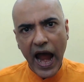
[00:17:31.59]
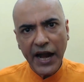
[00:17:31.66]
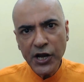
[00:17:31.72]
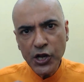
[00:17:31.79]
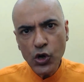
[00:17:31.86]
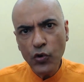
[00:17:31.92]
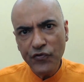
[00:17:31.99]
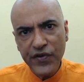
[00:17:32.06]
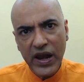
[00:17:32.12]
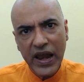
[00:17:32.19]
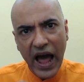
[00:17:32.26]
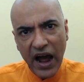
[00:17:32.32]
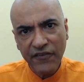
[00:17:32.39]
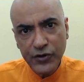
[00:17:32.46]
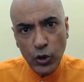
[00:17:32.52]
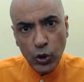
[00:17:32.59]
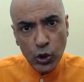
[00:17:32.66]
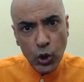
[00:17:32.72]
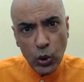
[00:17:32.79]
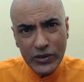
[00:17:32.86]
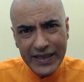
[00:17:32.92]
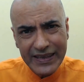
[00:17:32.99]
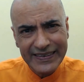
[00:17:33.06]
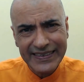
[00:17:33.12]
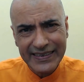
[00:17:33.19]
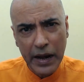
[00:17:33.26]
and you will have to do this